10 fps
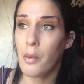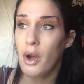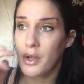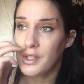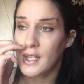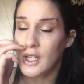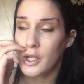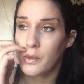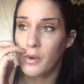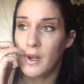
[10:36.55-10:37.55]
Like, while her
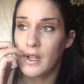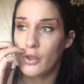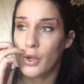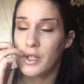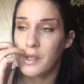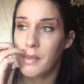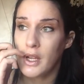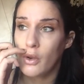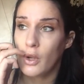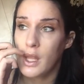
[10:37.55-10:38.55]
stitches were in, trying to
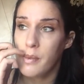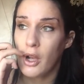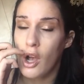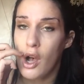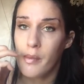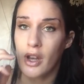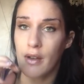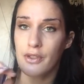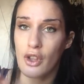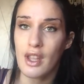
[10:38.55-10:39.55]
keep her calm enough so